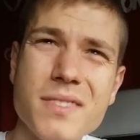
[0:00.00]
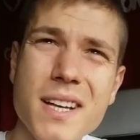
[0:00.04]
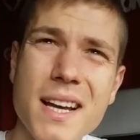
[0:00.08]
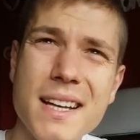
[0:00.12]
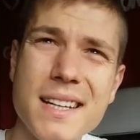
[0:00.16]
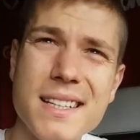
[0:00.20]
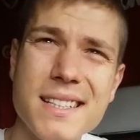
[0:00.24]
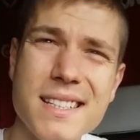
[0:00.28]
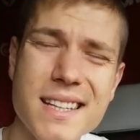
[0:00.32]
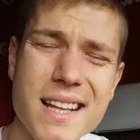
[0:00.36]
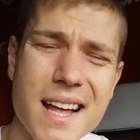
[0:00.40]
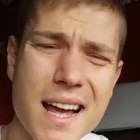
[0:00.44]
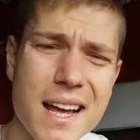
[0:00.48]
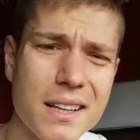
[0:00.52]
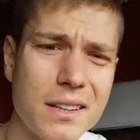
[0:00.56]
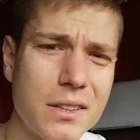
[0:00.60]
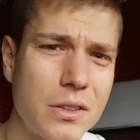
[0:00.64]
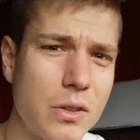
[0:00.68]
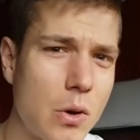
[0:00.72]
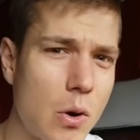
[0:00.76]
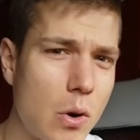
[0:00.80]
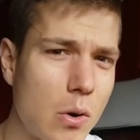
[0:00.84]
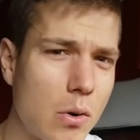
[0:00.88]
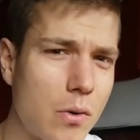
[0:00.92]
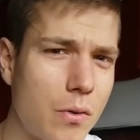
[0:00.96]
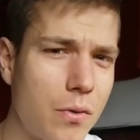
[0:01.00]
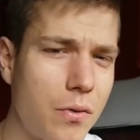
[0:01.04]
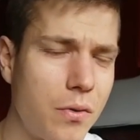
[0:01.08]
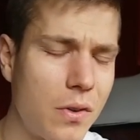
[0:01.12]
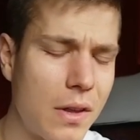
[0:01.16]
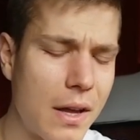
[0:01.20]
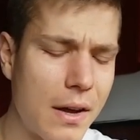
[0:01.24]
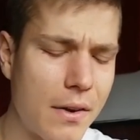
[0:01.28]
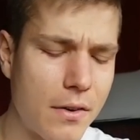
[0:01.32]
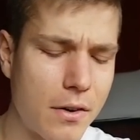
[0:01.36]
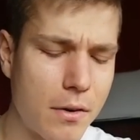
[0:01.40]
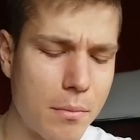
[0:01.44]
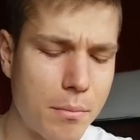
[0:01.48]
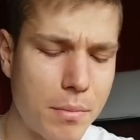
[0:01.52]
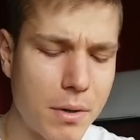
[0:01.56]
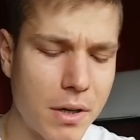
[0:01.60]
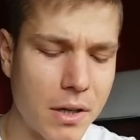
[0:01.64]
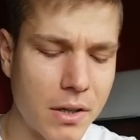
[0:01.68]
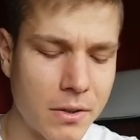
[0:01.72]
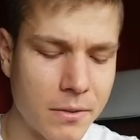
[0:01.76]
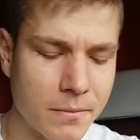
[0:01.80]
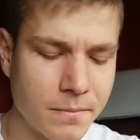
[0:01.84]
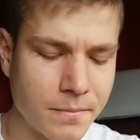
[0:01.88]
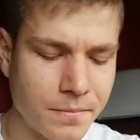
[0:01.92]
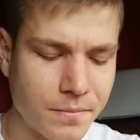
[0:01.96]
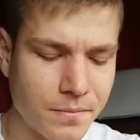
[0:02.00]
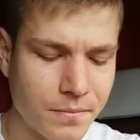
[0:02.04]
a slight cocoa flavor, but